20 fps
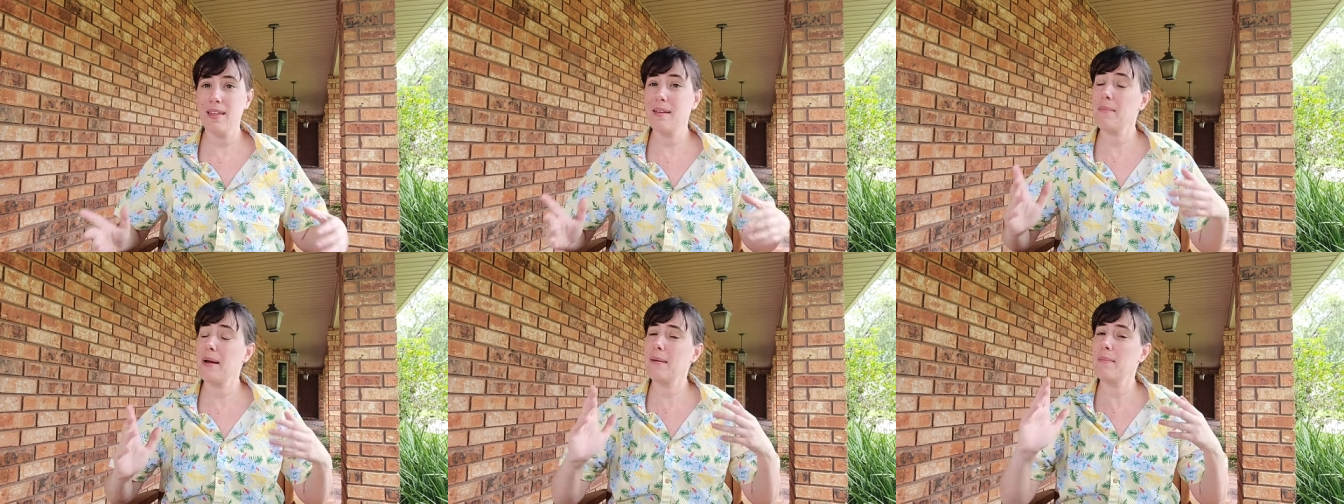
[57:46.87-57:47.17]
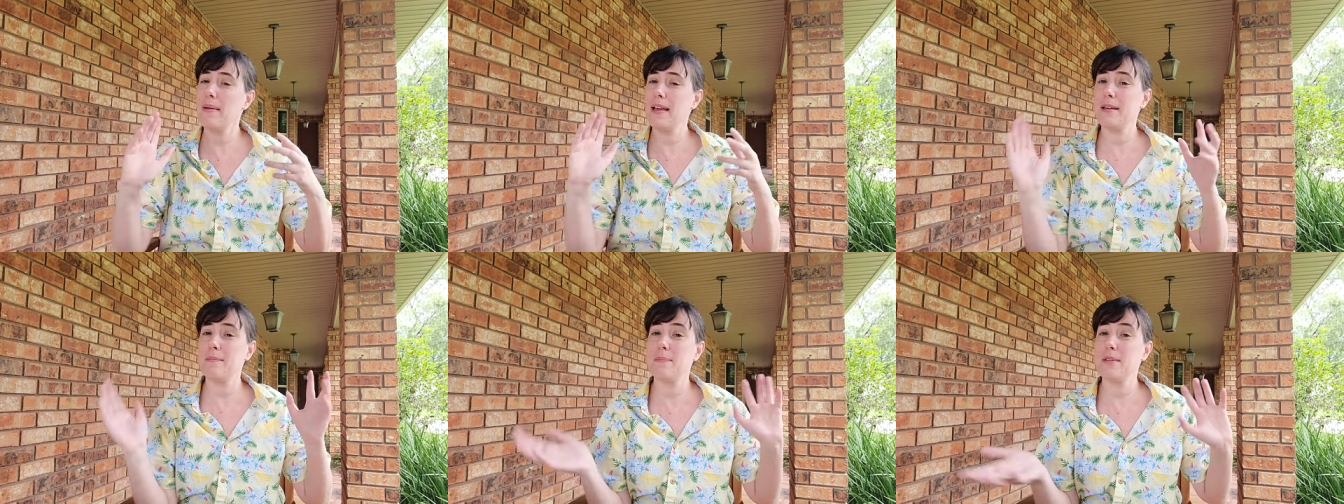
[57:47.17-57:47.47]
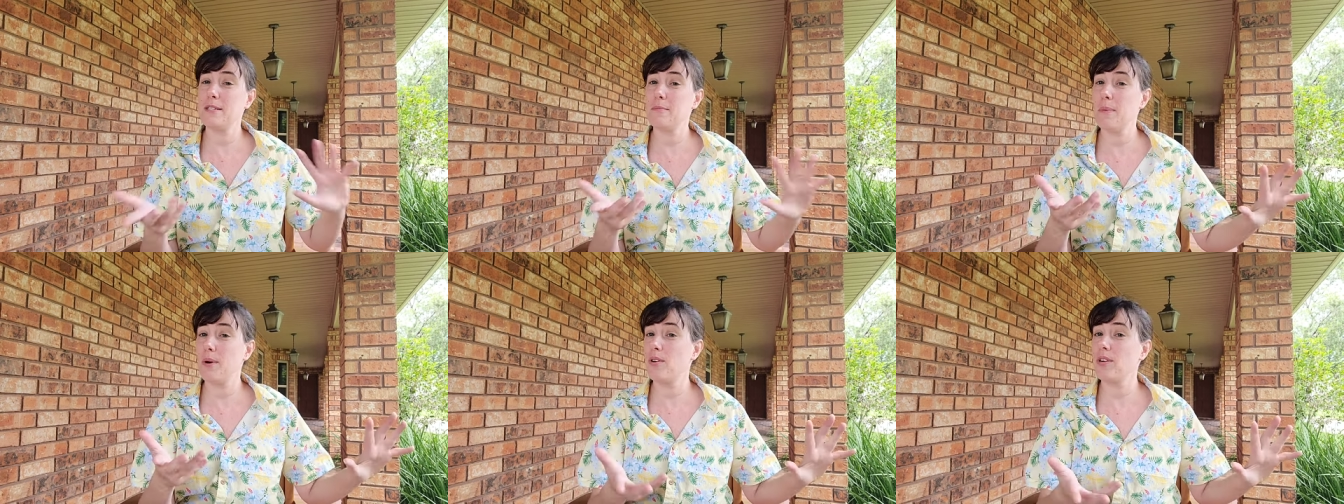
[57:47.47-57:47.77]
they might make
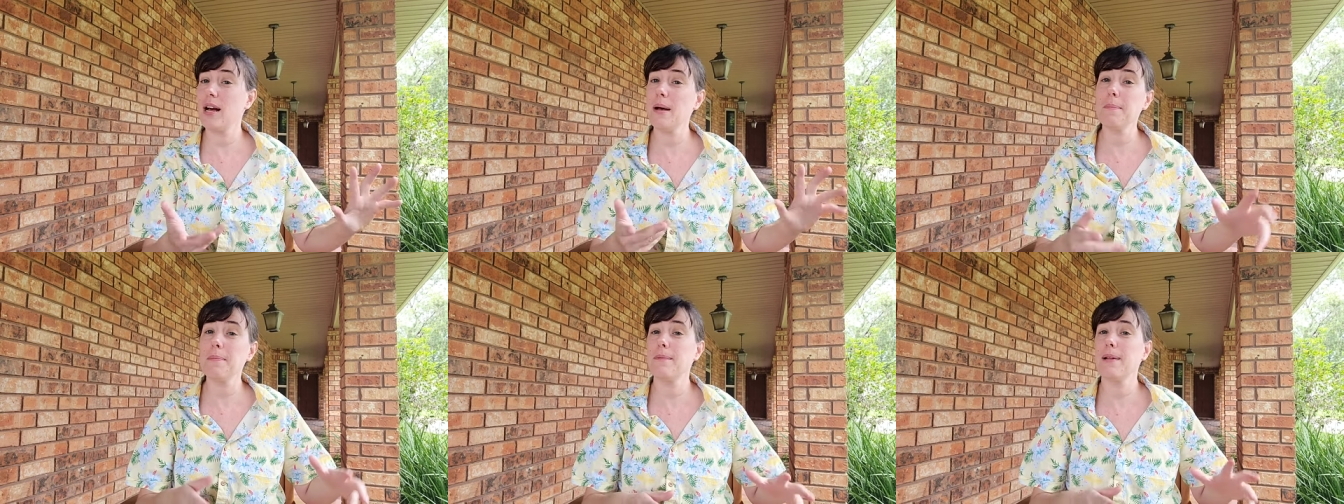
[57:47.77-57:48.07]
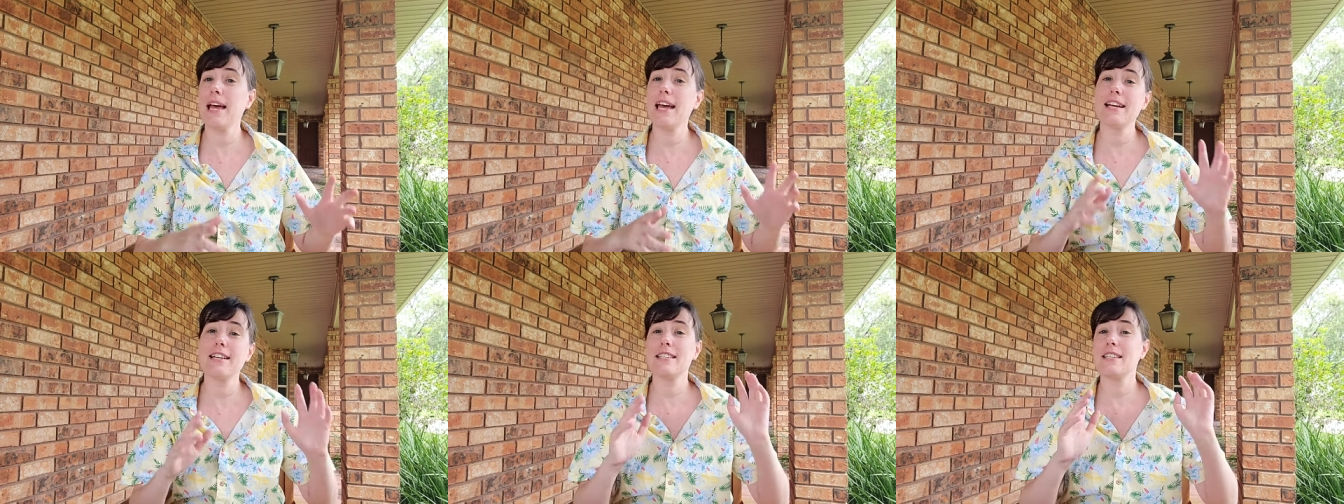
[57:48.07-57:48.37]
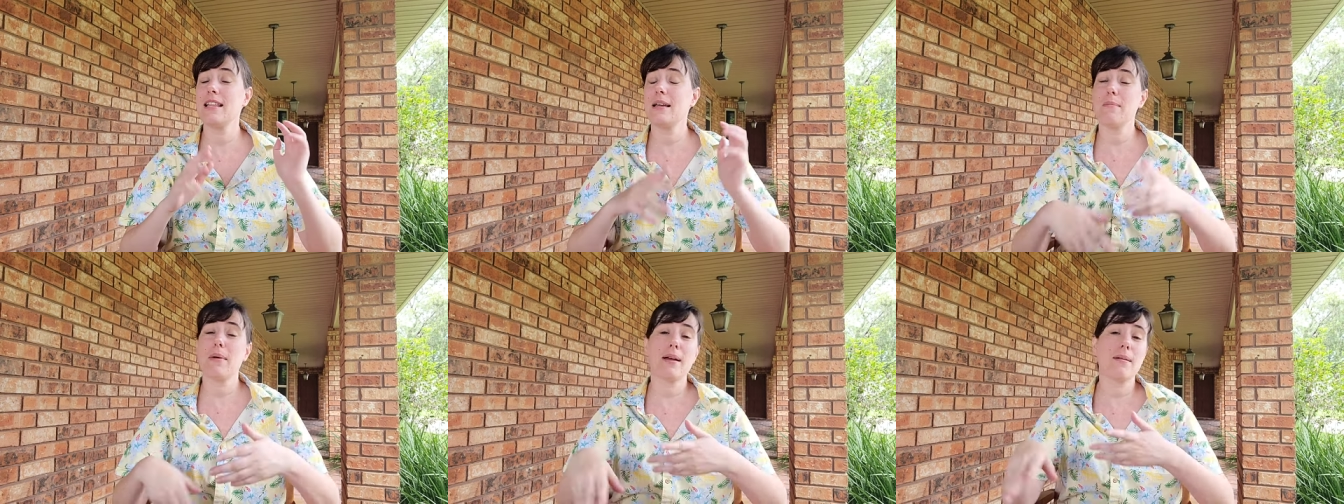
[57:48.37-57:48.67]
bespoke
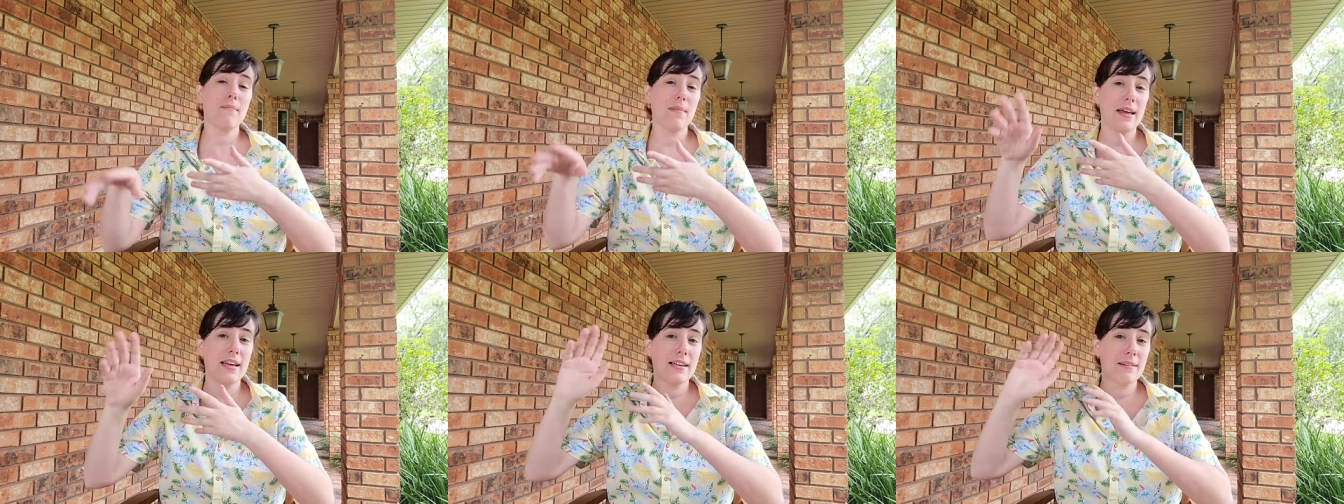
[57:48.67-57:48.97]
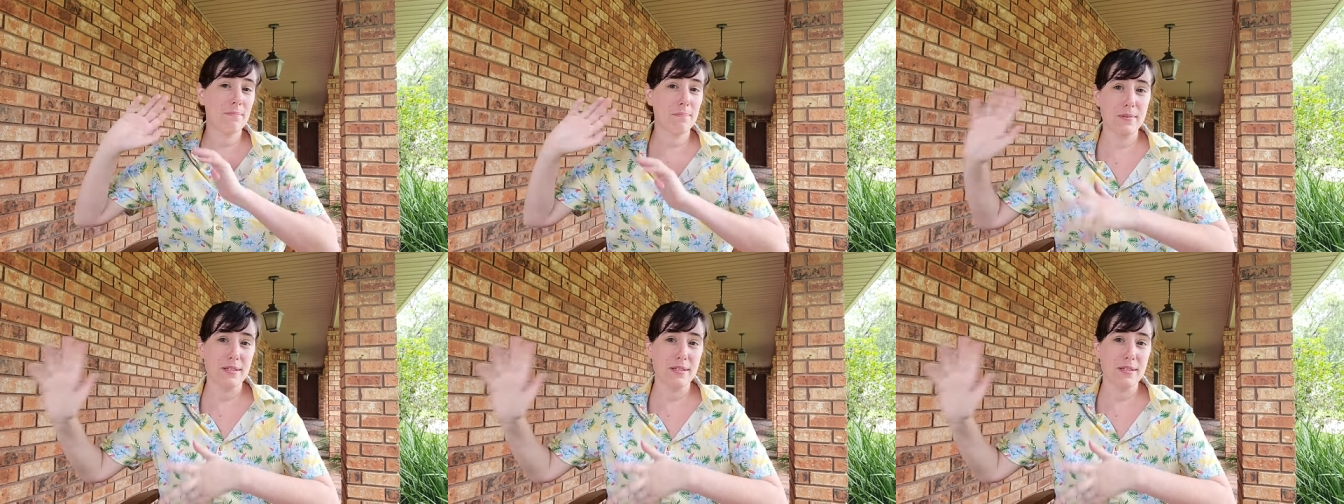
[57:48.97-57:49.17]
cupcakes and they might make